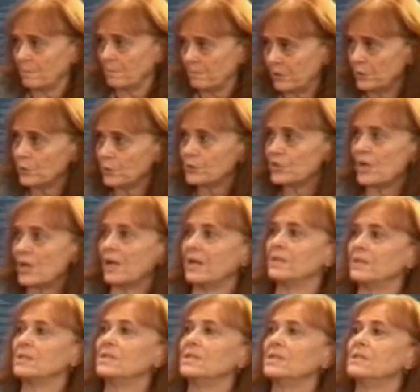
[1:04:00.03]
computer
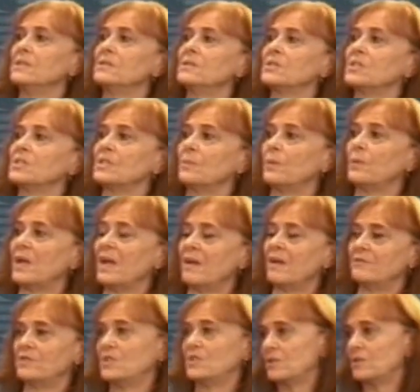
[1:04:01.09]
scientists, and we
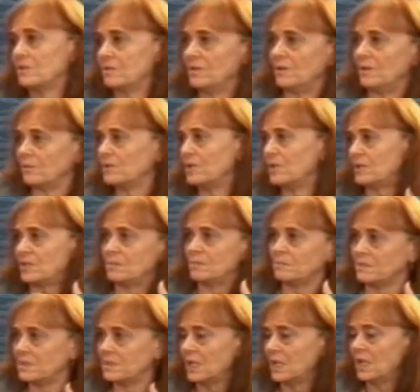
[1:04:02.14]
have
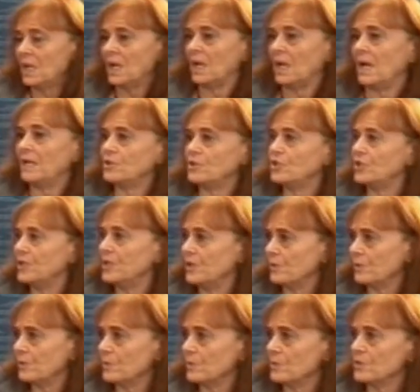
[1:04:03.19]
systems
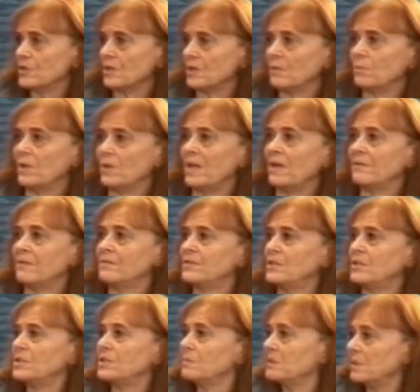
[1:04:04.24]
engineers, and we have
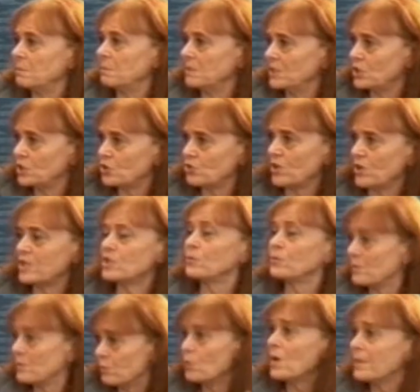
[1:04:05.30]
systems
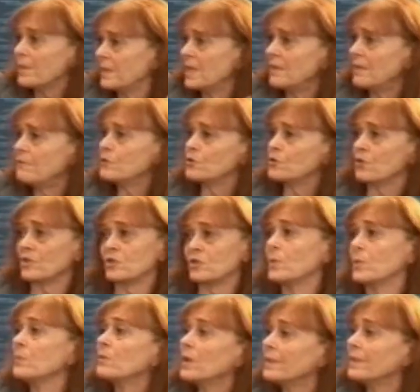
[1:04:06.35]
administration. We run the infrastructure,
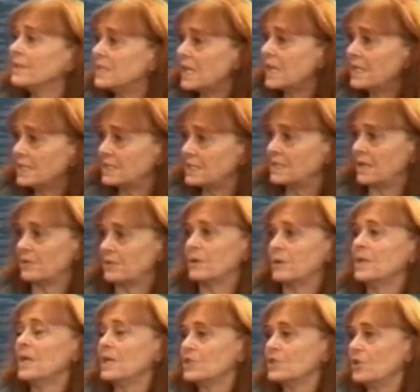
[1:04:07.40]
we run the data
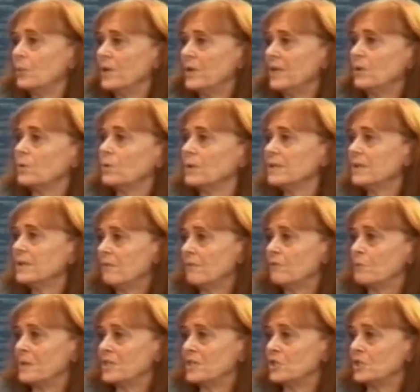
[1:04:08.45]
center. So we are in the
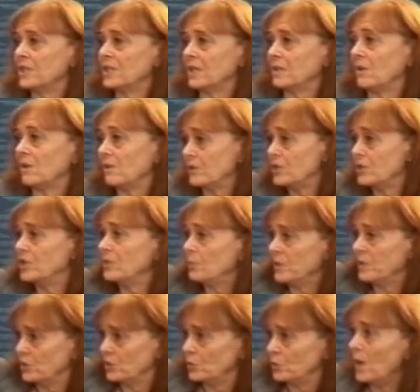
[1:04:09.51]
information technology, and
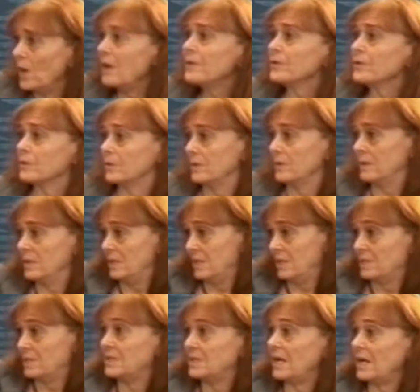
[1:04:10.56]
we do other
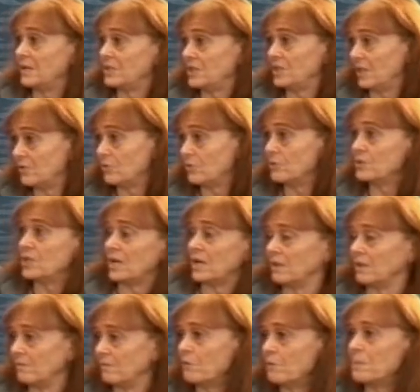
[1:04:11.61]
data centers,
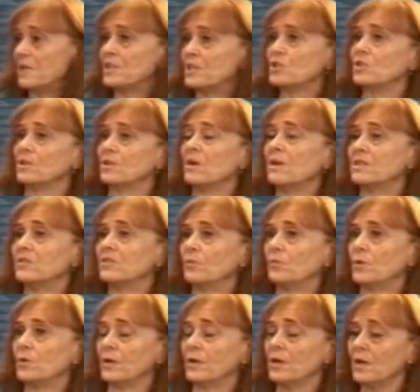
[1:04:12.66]
data information kinds of
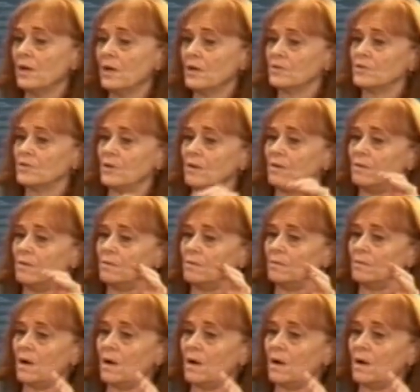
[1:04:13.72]
work. So,